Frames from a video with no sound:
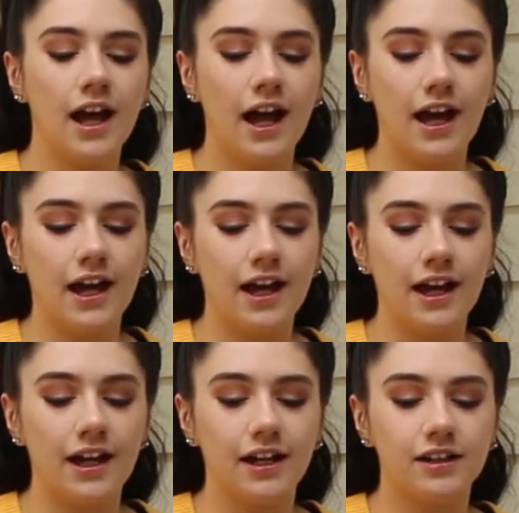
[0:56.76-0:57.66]

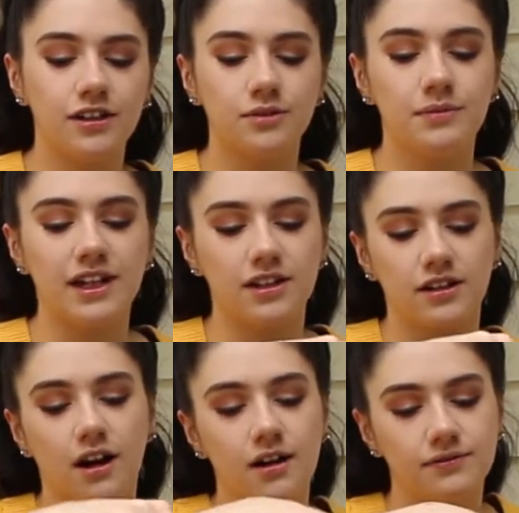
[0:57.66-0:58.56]
and you make
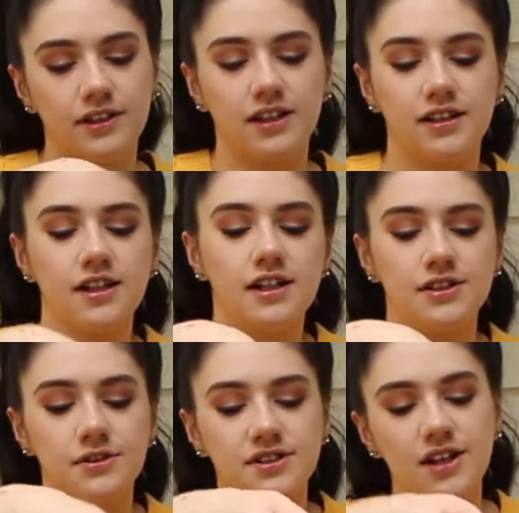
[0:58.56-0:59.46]
your coffee.
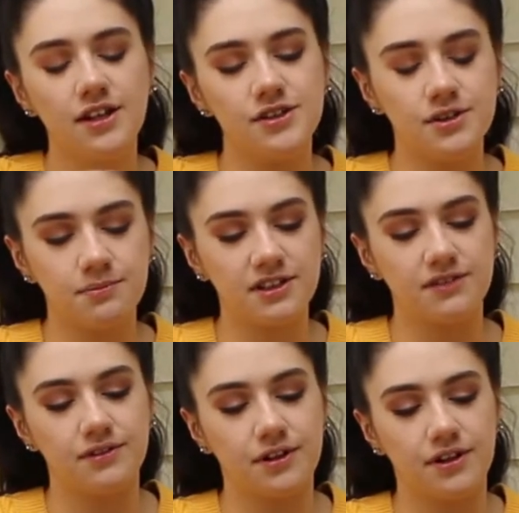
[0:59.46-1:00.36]
So it's not super
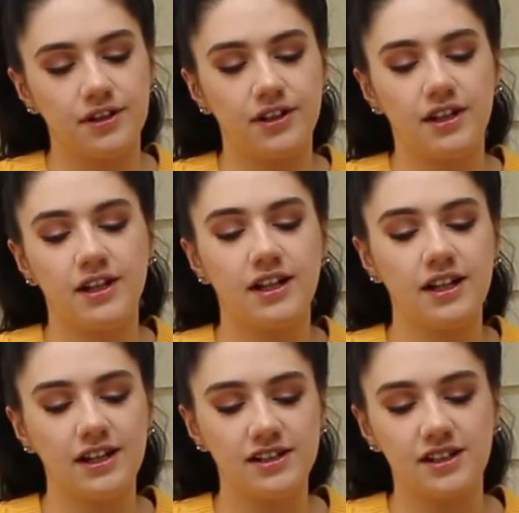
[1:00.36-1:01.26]
difficult,
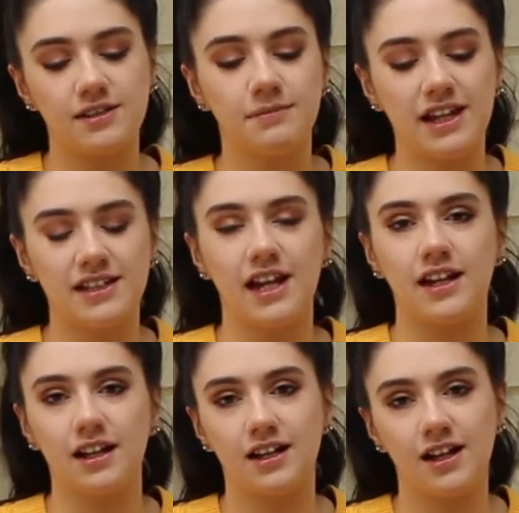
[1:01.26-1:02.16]
it just may
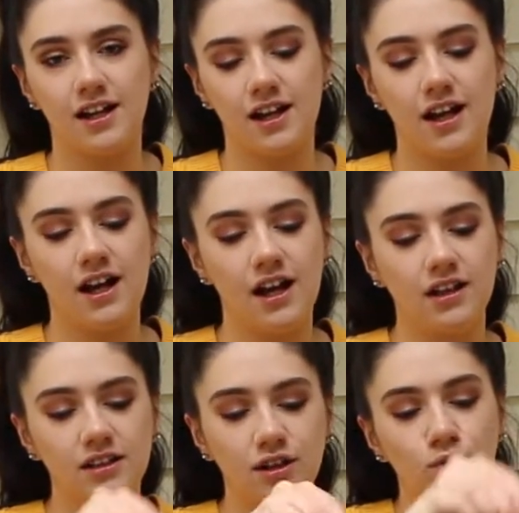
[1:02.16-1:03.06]
take
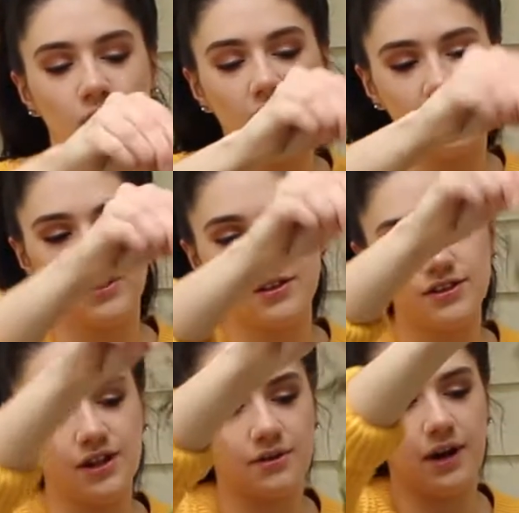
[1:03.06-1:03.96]
a little while. So